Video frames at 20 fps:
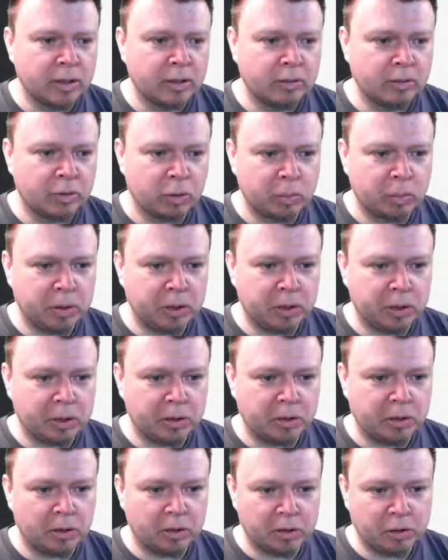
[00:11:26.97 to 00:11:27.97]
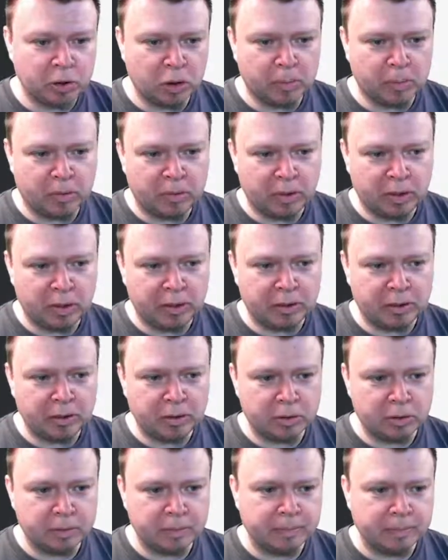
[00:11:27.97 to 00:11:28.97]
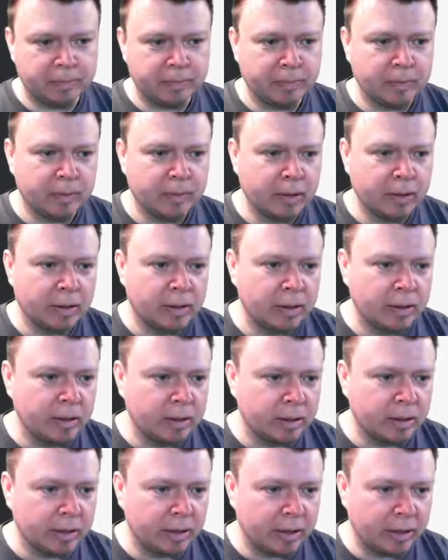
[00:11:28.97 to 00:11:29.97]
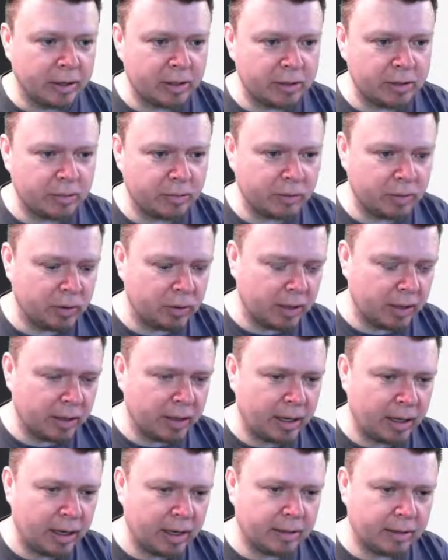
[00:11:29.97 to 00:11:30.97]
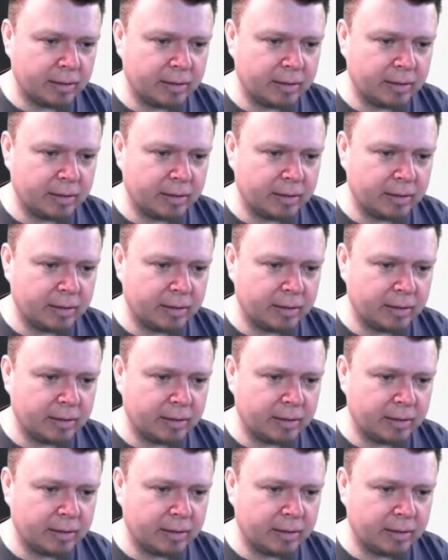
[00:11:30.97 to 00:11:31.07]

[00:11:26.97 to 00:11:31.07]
for Bill on job 32. Now, there's a few other